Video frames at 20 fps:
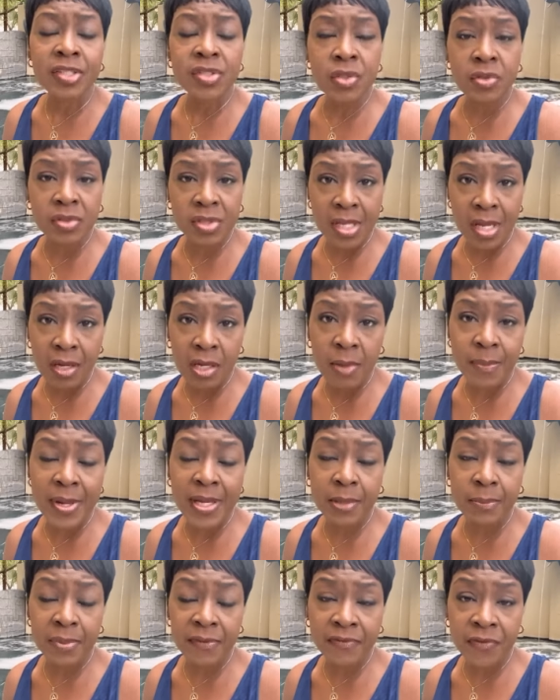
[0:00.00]
So talk
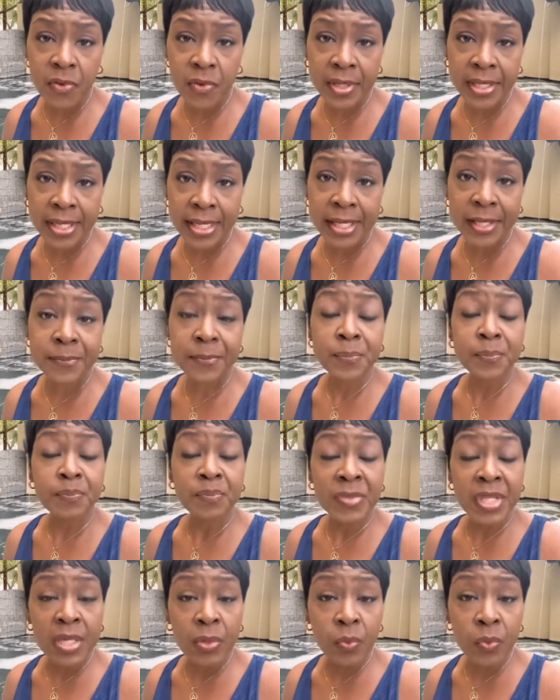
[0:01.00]
about it beforehand.
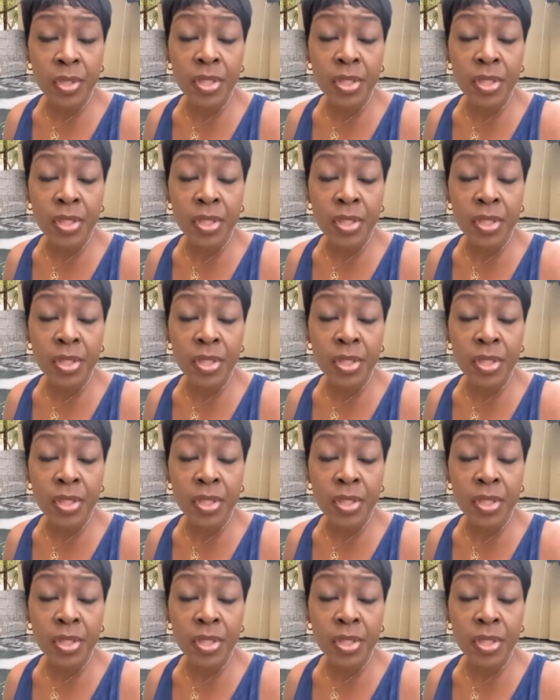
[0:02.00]
And